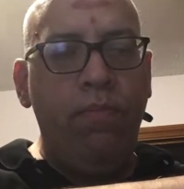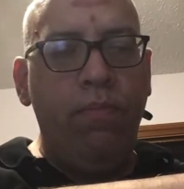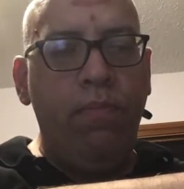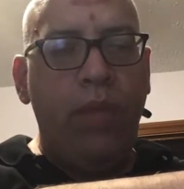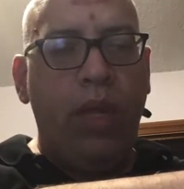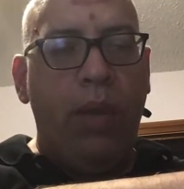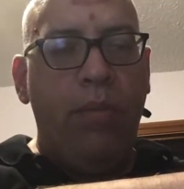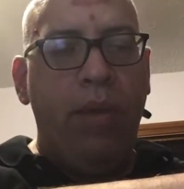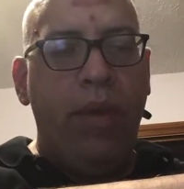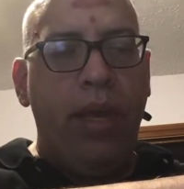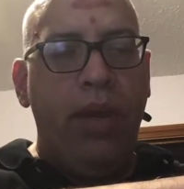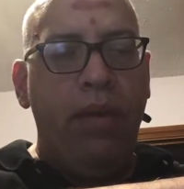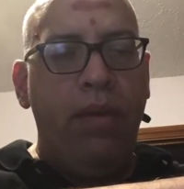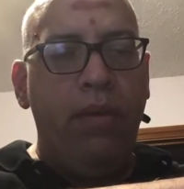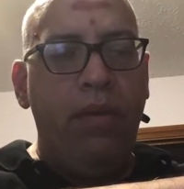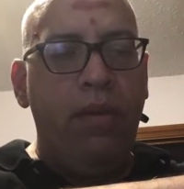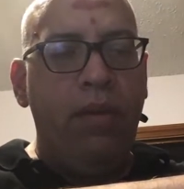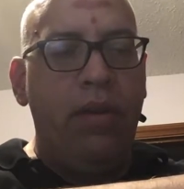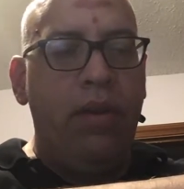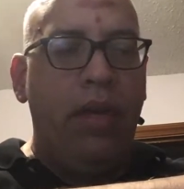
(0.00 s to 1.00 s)
I mean,
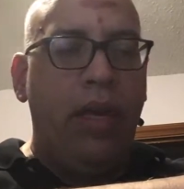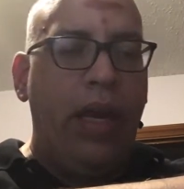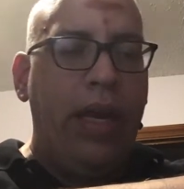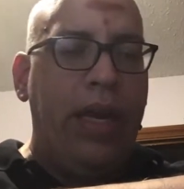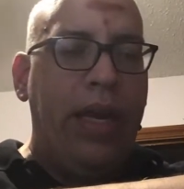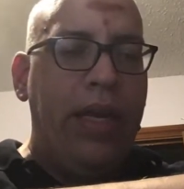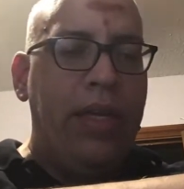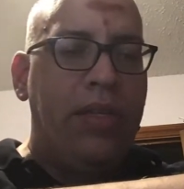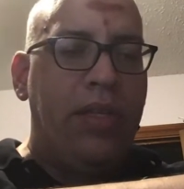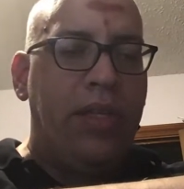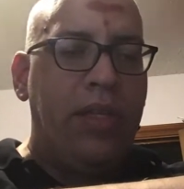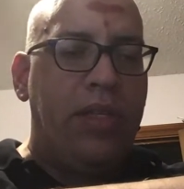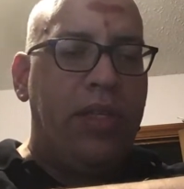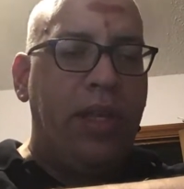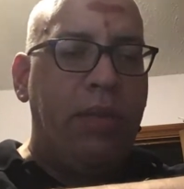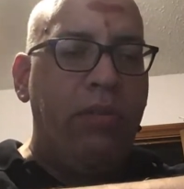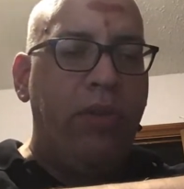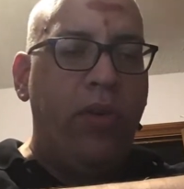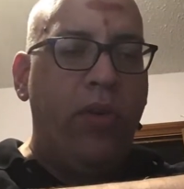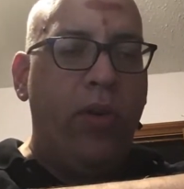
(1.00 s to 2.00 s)
I guess to
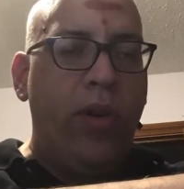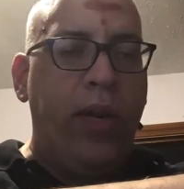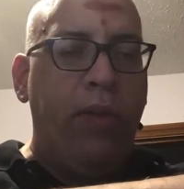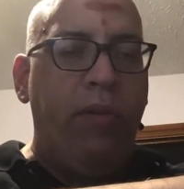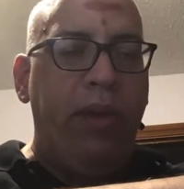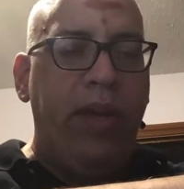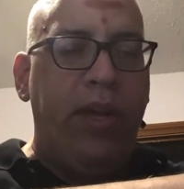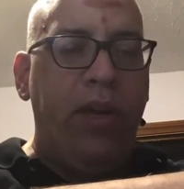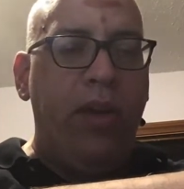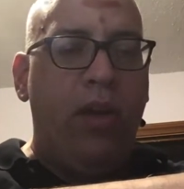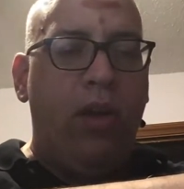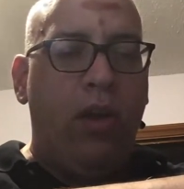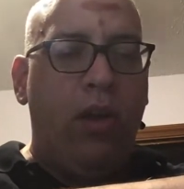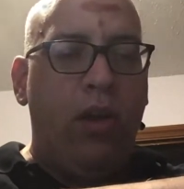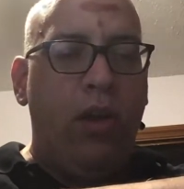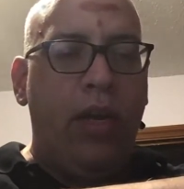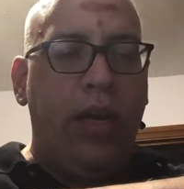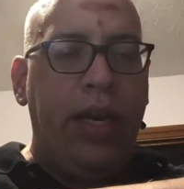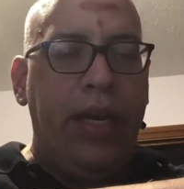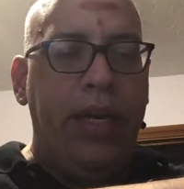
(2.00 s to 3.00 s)
some degree we can
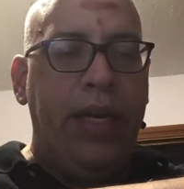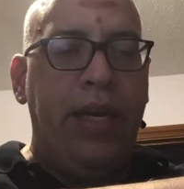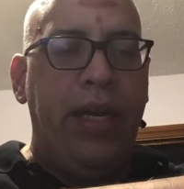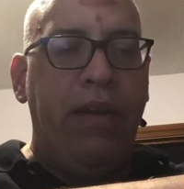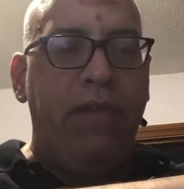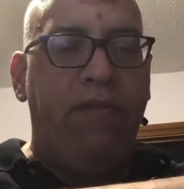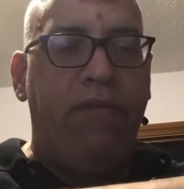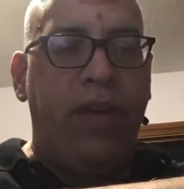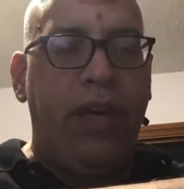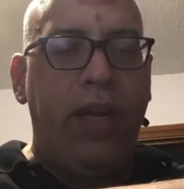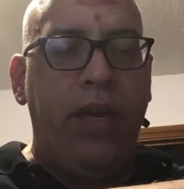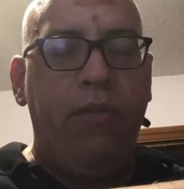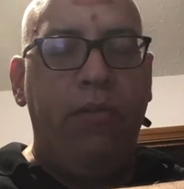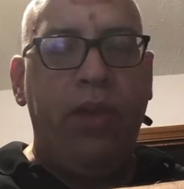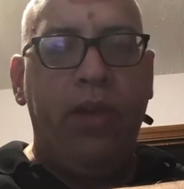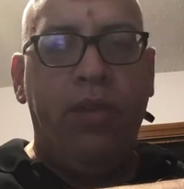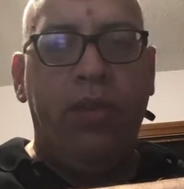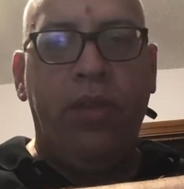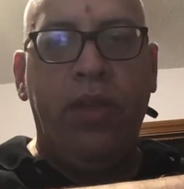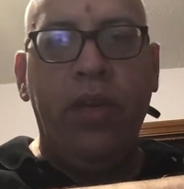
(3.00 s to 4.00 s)
all identify
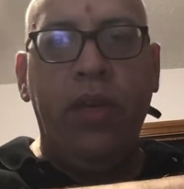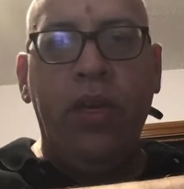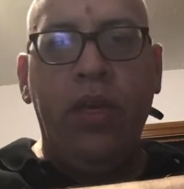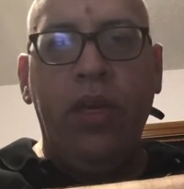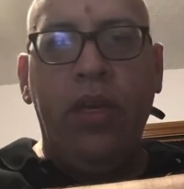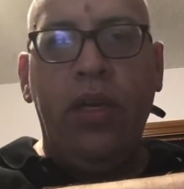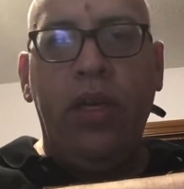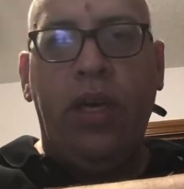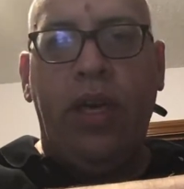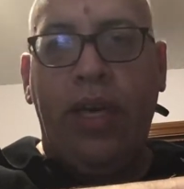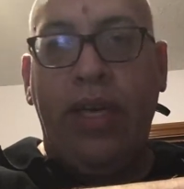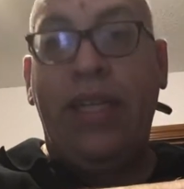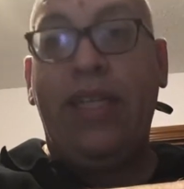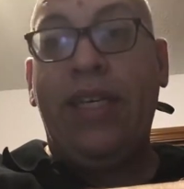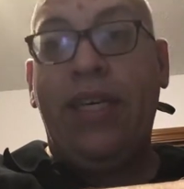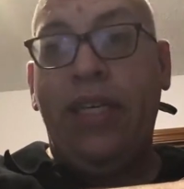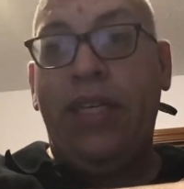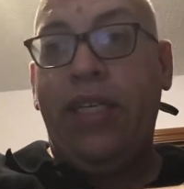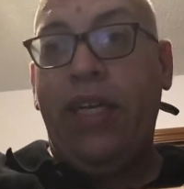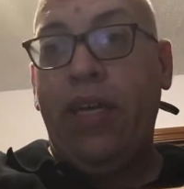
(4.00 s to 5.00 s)
with
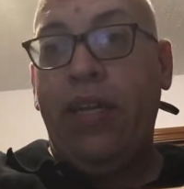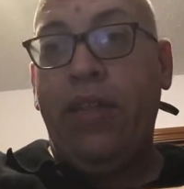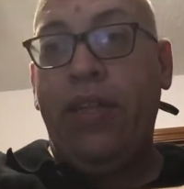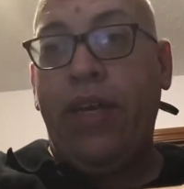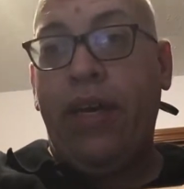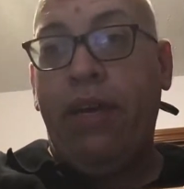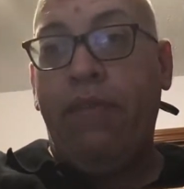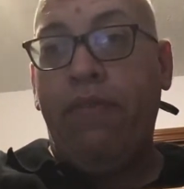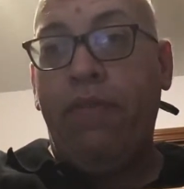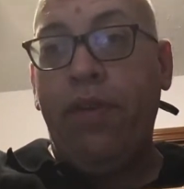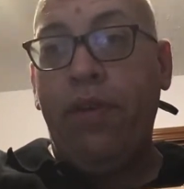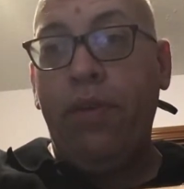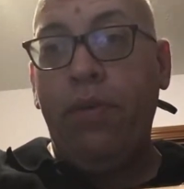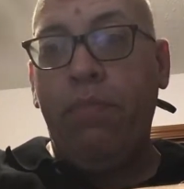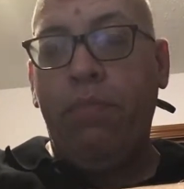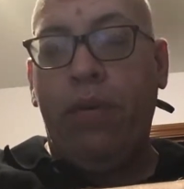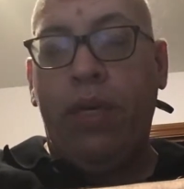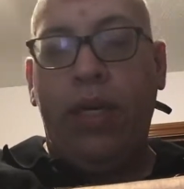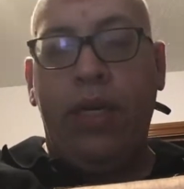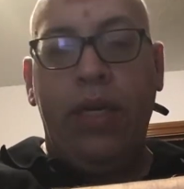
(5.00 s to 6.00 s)
identity theft,
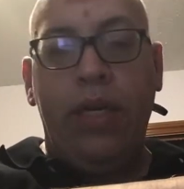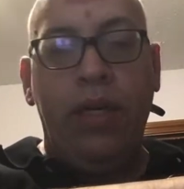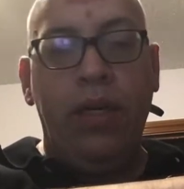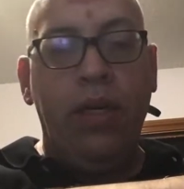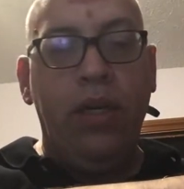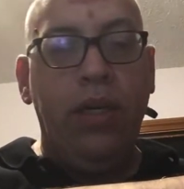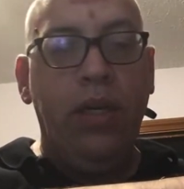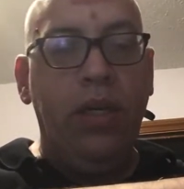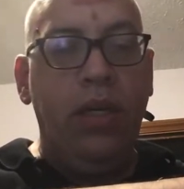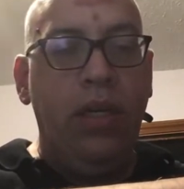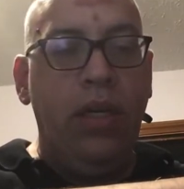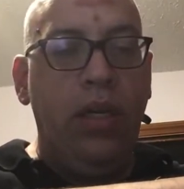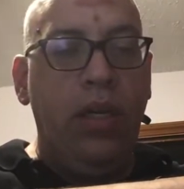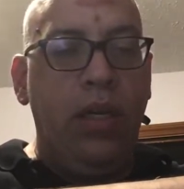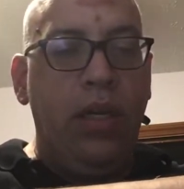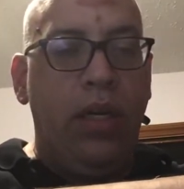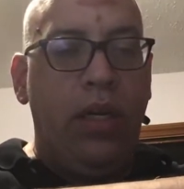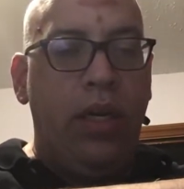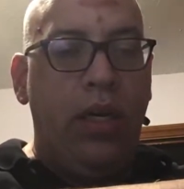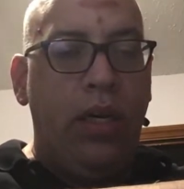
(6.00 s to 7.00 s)
but
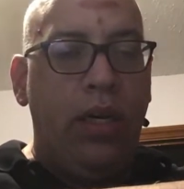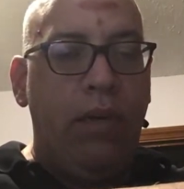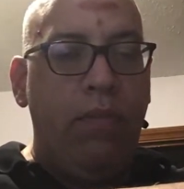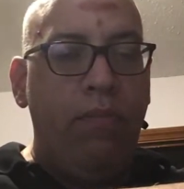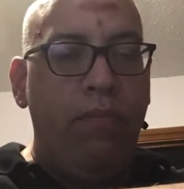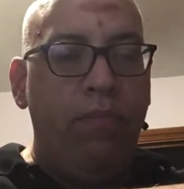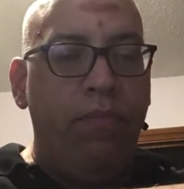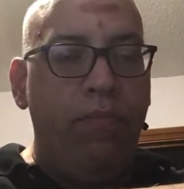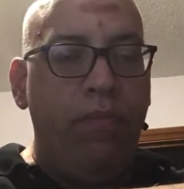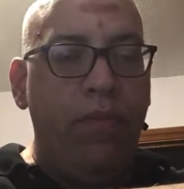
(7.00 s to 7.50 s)
um,